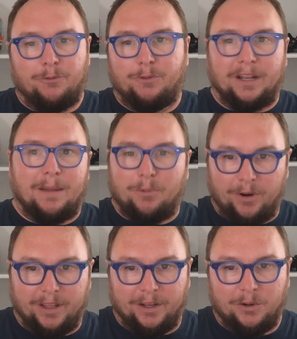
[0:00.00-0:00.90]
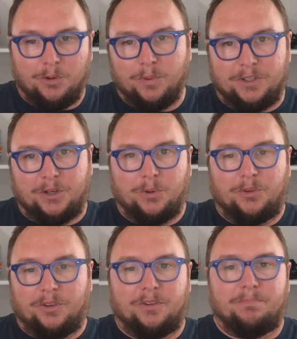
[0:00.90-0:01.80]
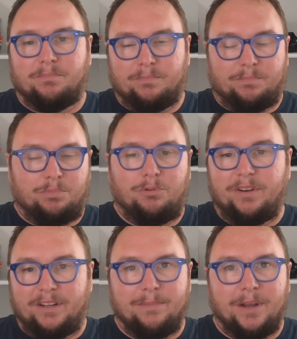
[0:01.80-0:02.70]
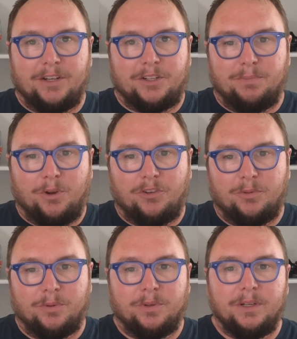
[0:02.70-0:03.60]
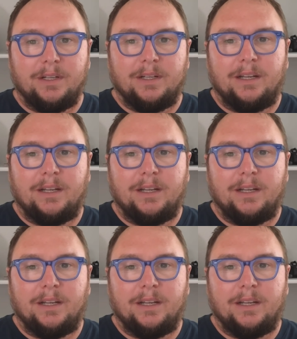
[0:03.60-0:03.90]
fill up or anything at all, which of course is pretty much impossible.